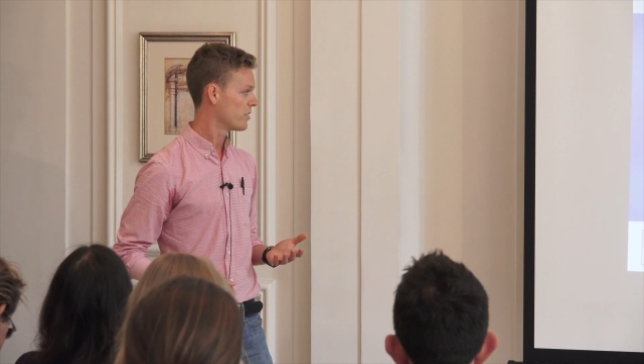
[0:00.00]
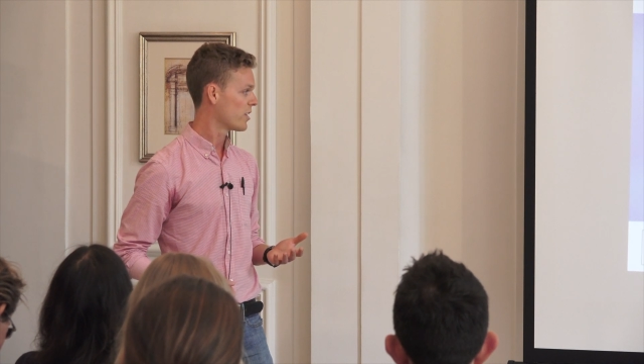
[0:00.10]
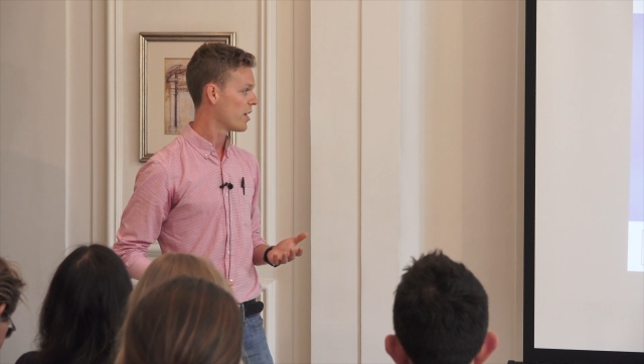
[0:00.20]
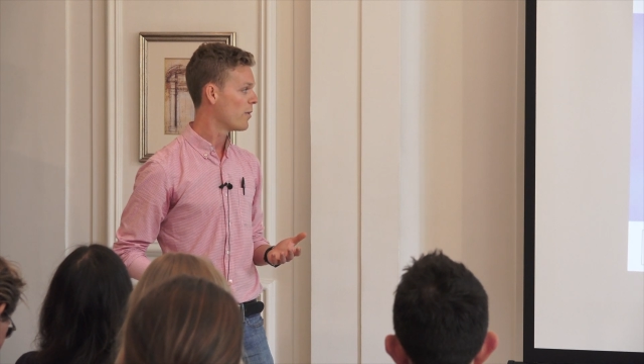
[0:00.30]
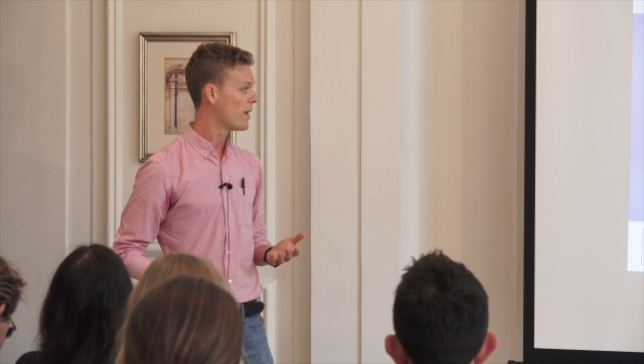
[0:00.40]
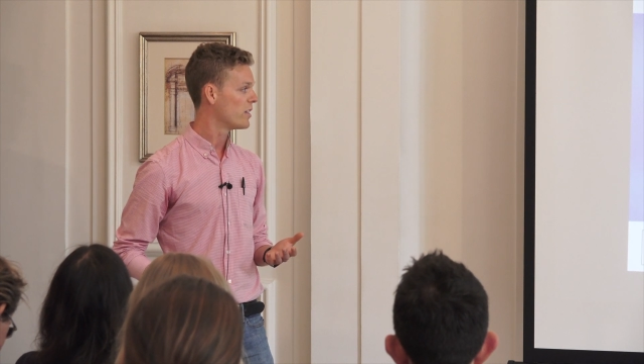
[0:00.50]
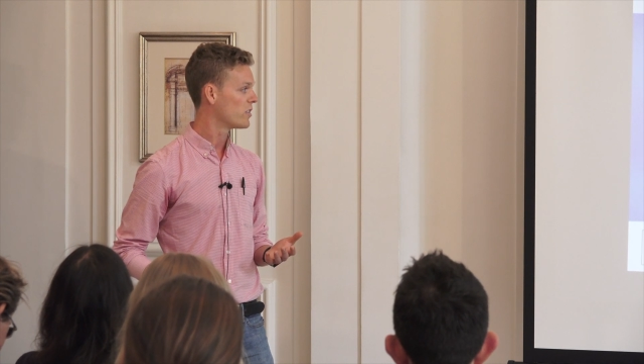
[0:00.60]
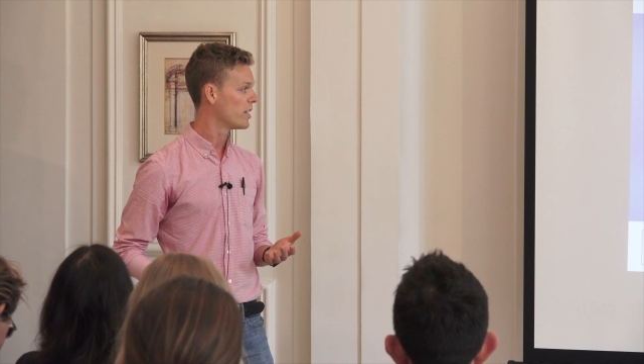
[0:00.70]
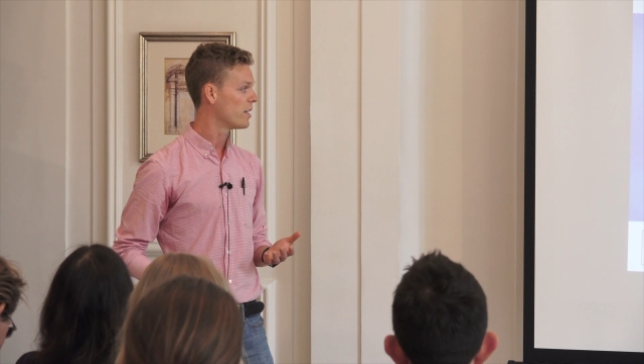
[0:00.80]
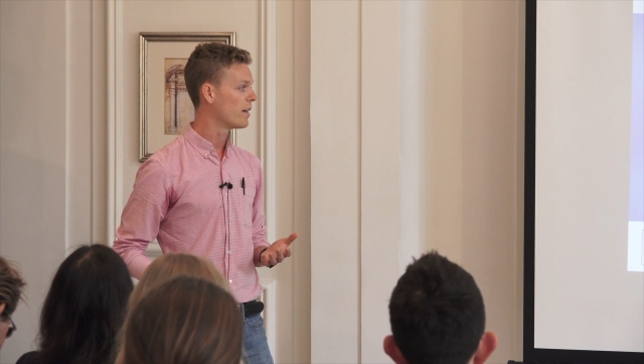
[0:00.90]
So
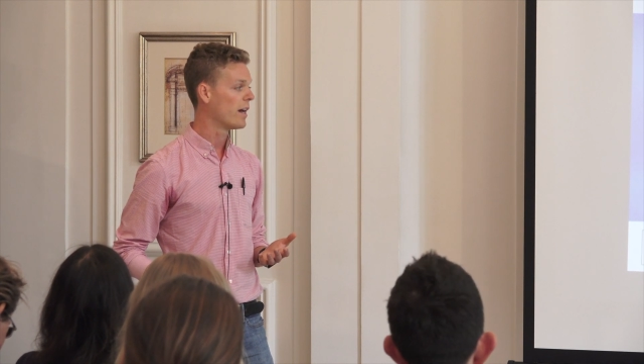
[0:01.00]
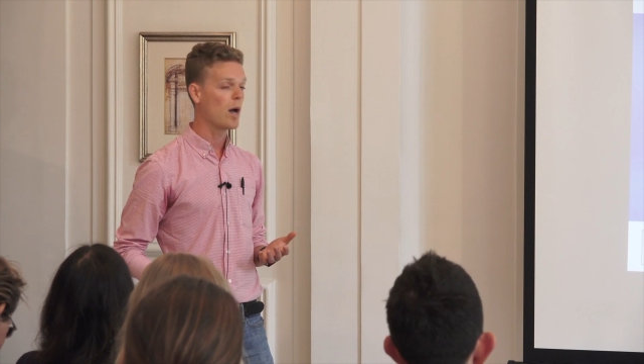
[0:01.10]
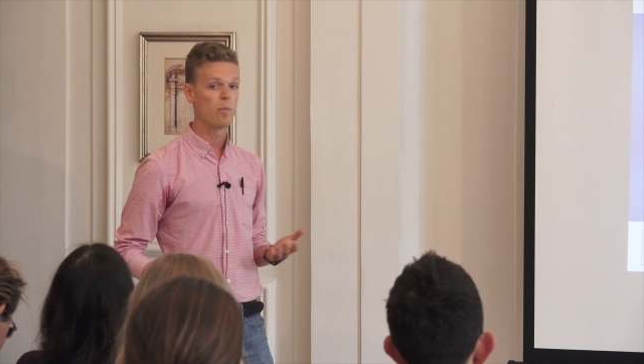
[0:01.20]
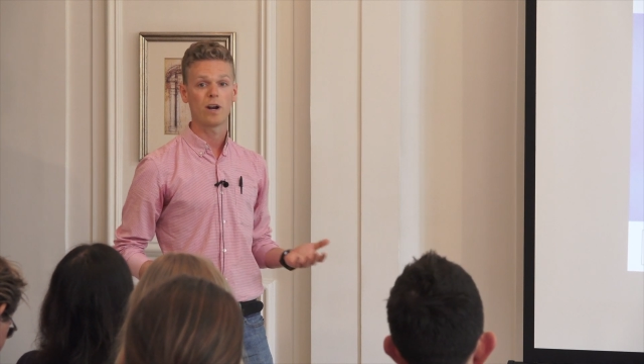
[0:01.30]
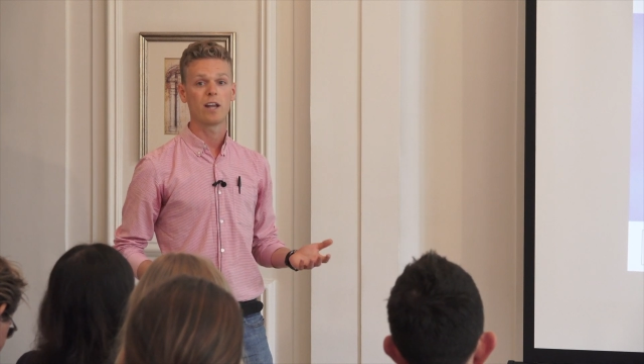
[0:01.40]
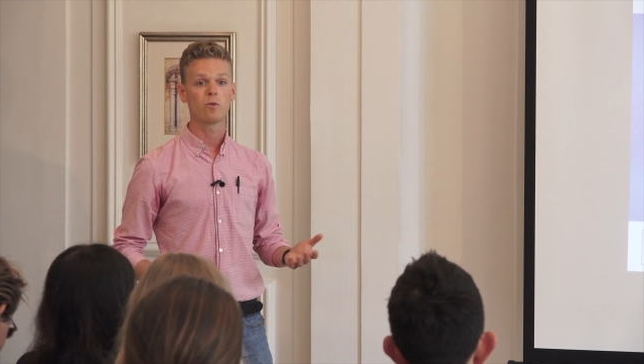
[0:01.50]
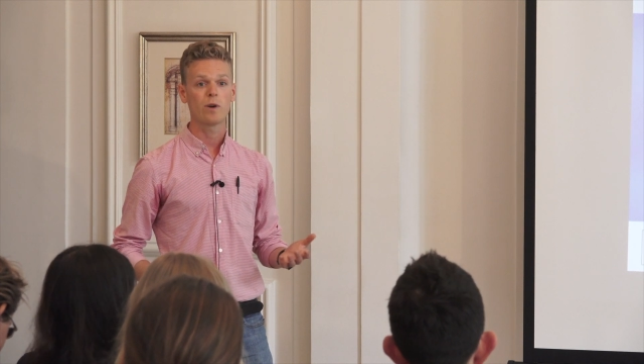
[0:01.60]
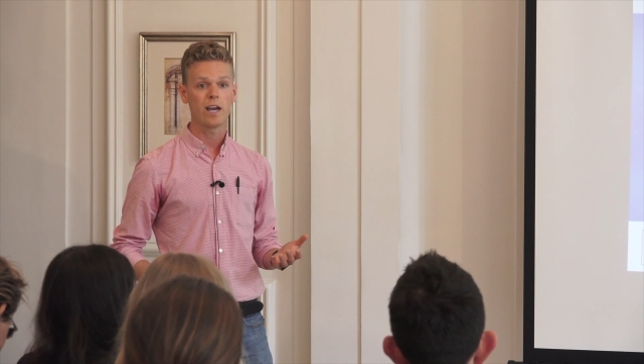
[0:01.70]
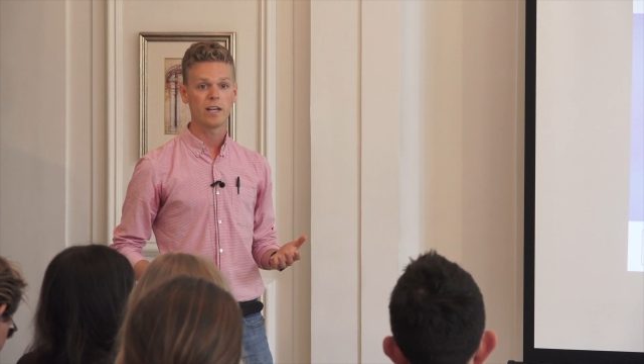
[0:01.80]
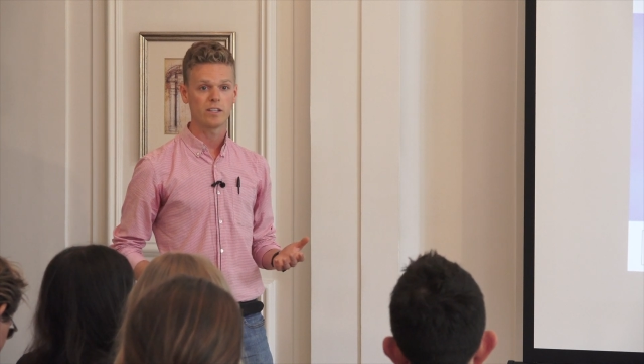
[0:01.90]
is it brand
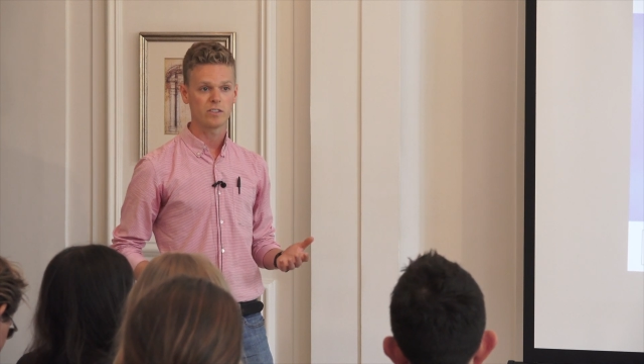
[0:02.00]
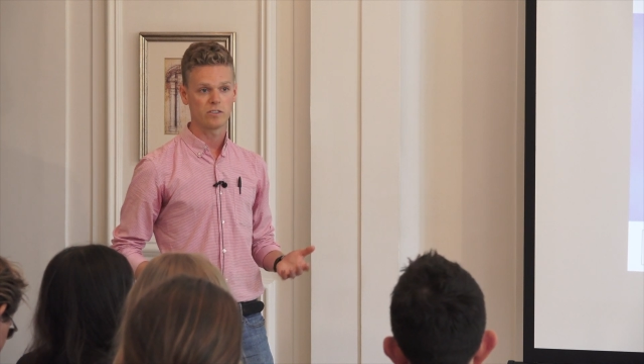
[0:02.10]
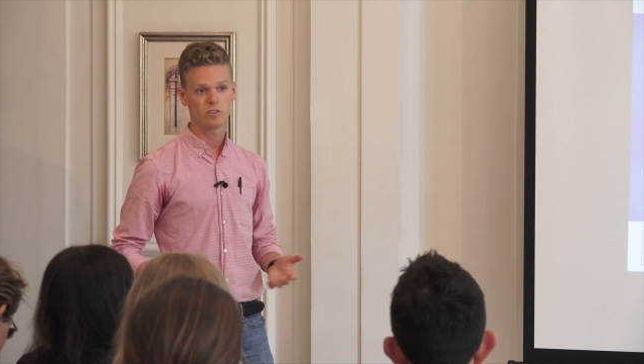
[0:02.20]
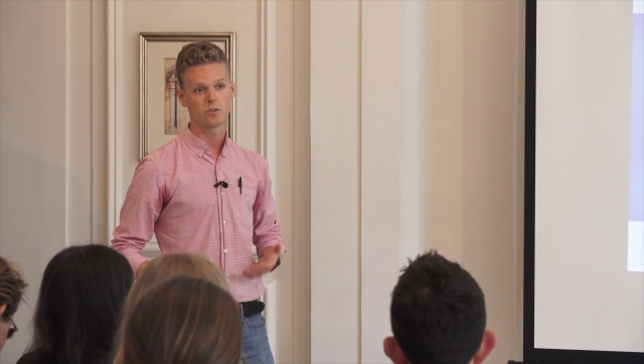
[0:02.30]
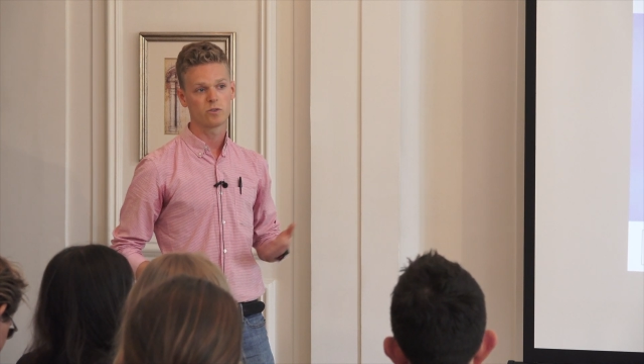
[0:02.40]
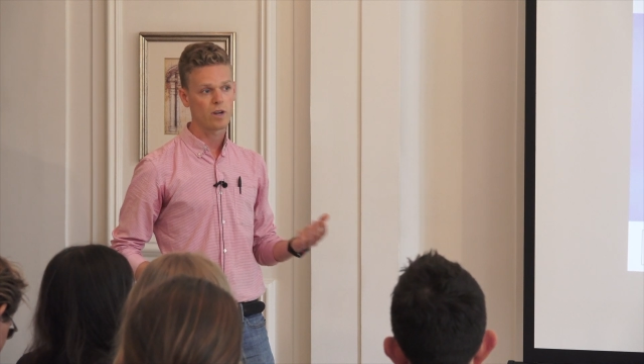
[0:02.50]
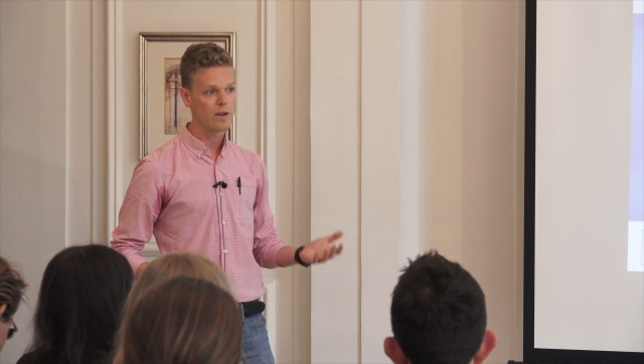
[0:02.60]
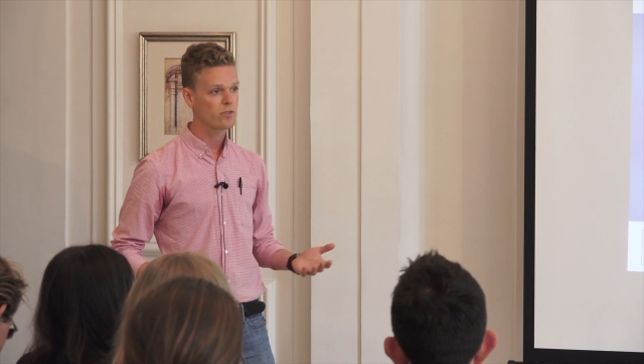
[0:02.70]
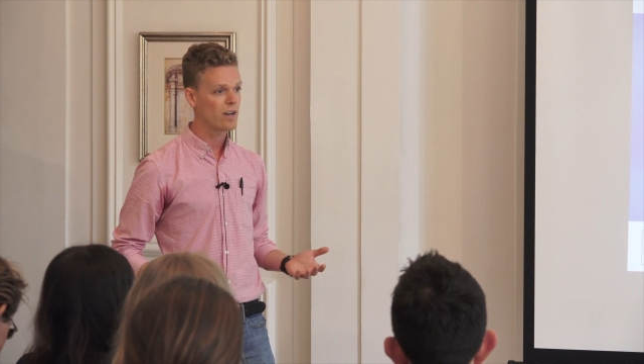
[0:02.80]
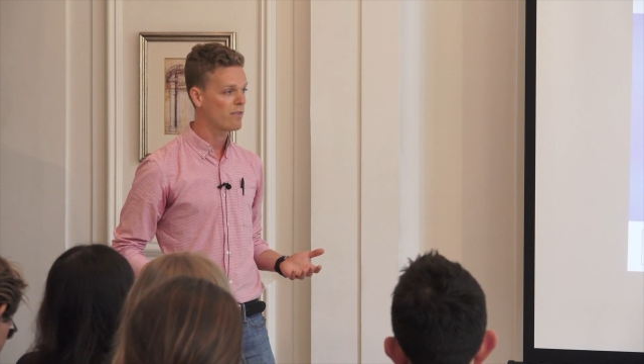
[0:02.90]
awareness? Is it to
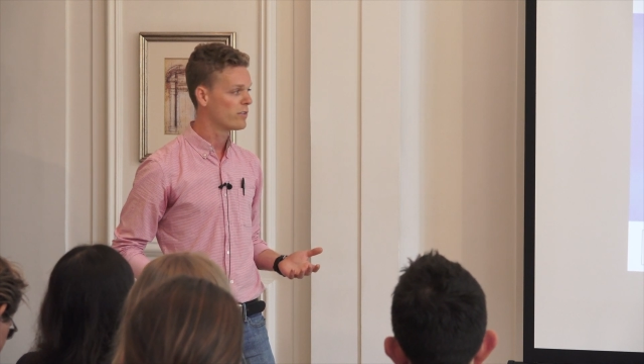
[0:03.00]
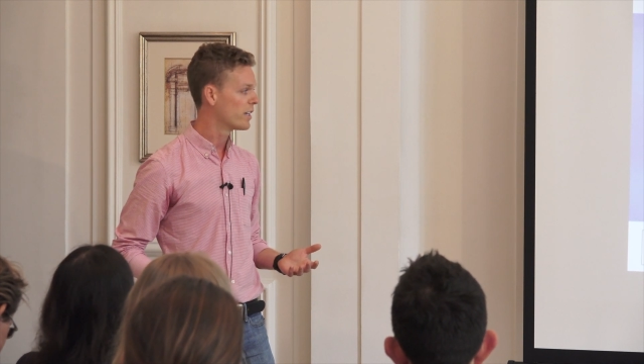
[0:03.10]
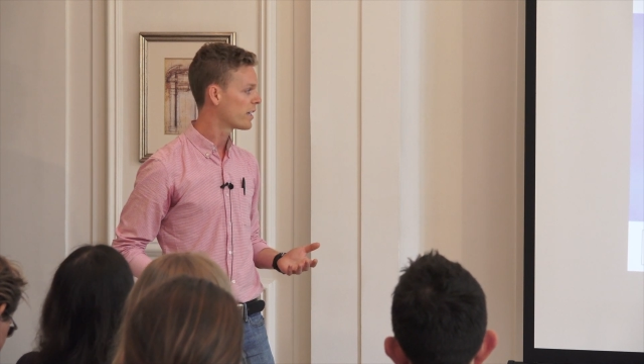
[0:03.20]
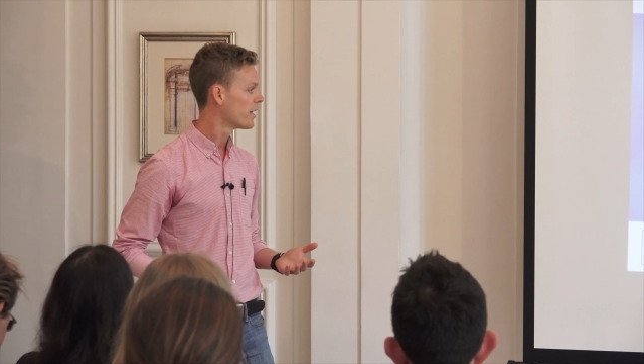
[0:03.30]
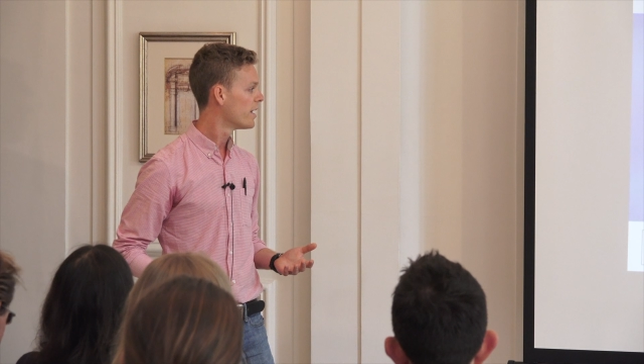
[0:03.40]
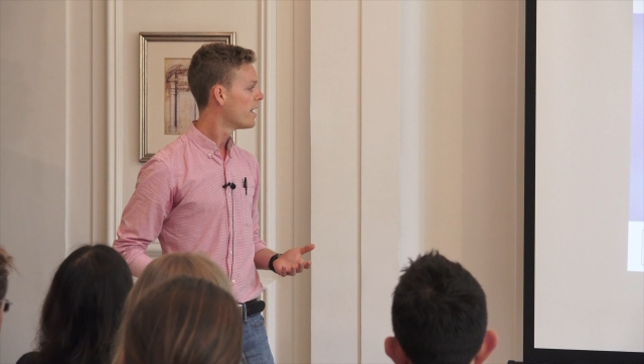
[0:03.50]
drive traffic?